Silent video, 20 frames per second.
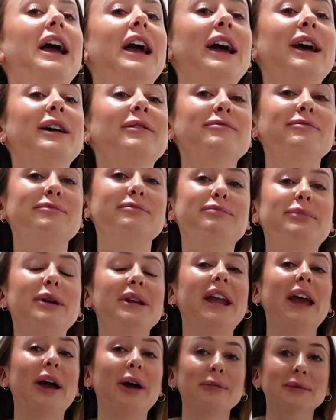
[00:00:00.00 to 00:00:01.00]
um,
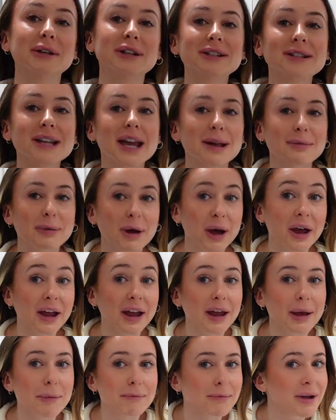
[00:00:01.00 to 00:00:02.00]
but yeah, I'm going to take
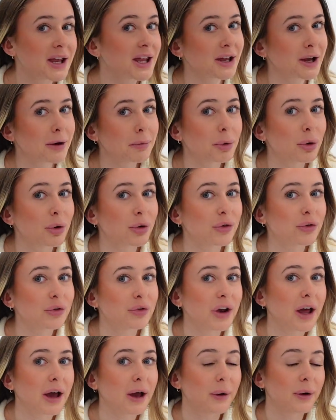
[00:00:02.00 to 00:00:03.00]
my makeup
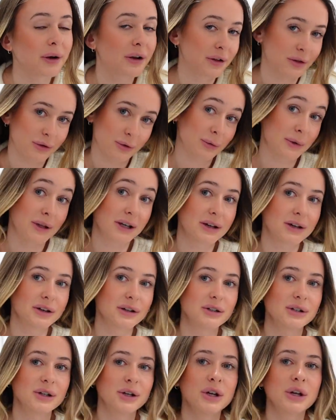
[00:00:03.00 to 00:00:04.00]
off now and I thought we
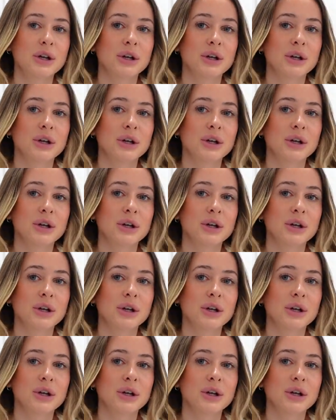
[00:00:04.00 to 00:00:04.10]
could